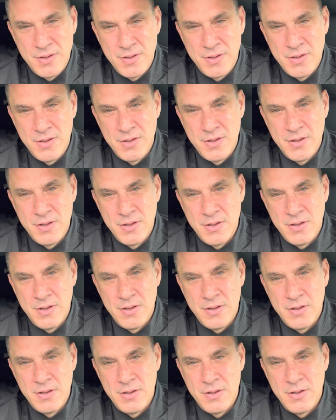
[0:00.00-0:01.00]

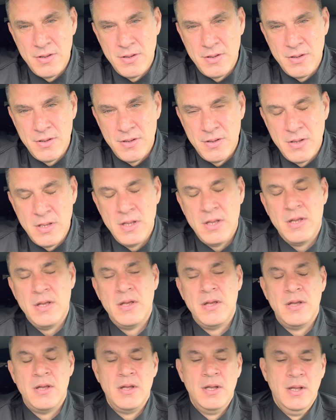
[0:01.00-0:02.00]

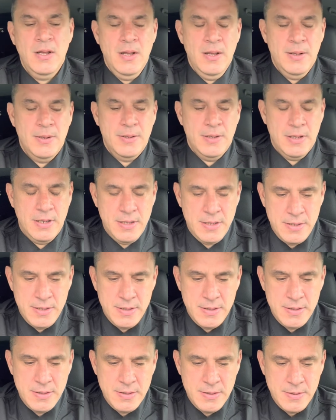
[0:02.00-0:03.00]

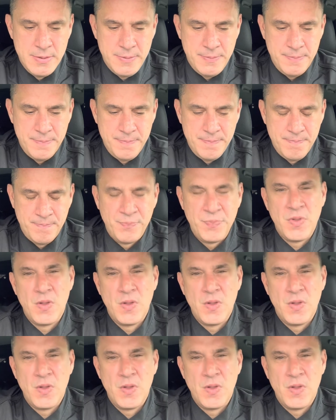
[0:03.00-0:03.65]
(no one is talking)